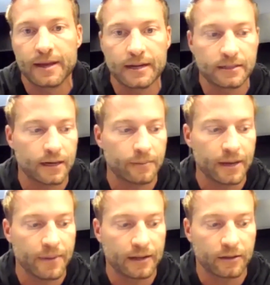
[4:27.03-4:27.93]
That it's going to
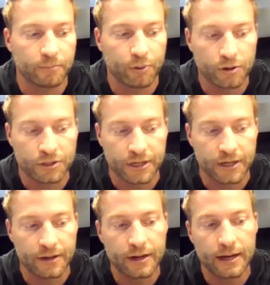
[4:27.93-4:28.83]
be about the
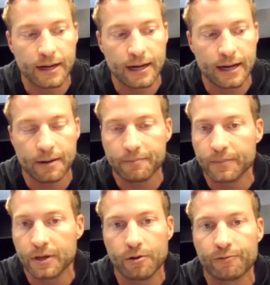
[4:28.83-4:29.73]
person,
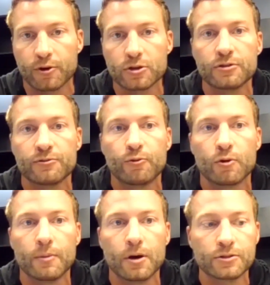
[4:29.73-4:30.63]
um, you know, first and
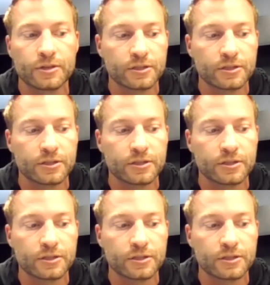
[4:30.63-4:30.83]
foremost.